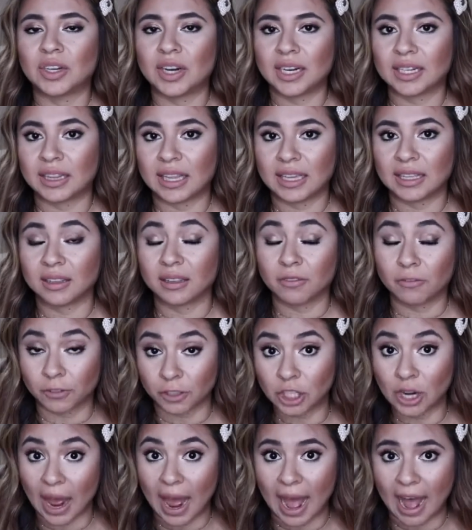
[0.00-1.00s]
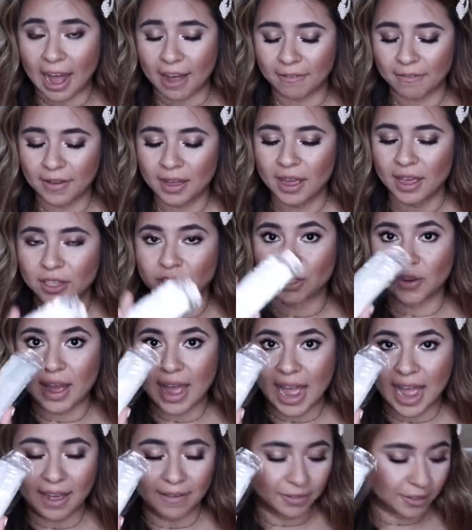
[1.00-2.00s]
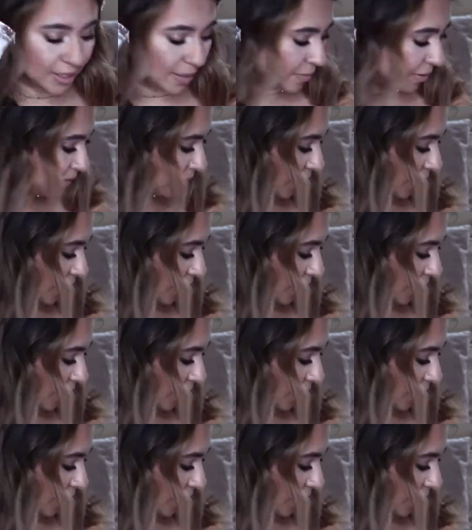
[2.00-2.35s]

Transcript: great thing to have. So I have some